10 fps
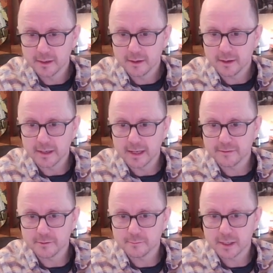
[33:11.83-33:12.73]
I now
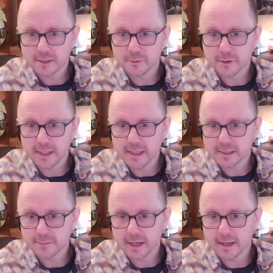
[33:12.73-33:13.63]
feel much more at ease
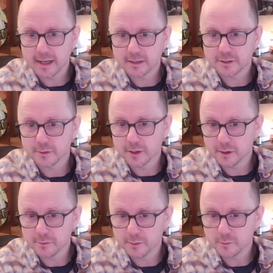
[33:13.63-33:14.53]
about how she'll
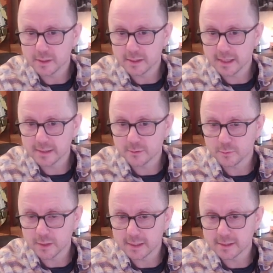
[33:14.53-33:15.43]
cope with next
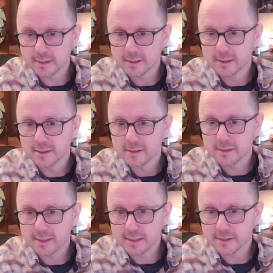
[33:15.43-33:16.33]
week's
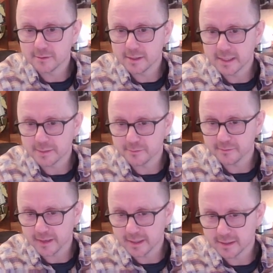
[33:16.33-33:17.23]
sensory
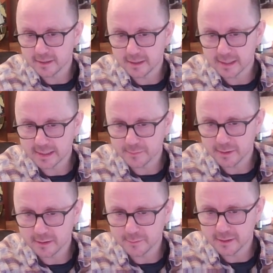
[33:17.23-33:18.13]
deprivation
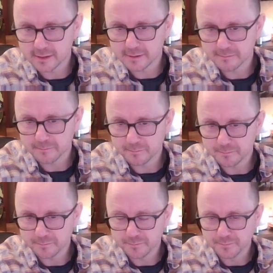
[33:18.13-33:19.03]
experiment.
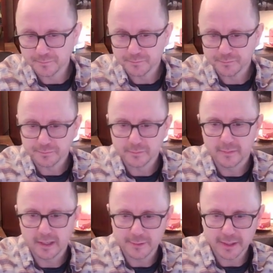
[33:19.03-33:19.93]

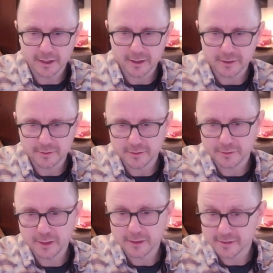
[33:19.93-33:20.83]
There we go.
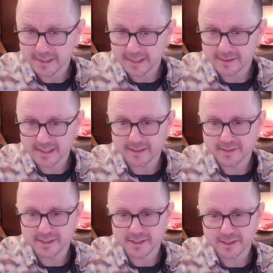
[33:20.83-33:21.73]
377
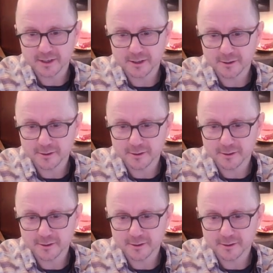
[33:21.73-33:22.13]
solves.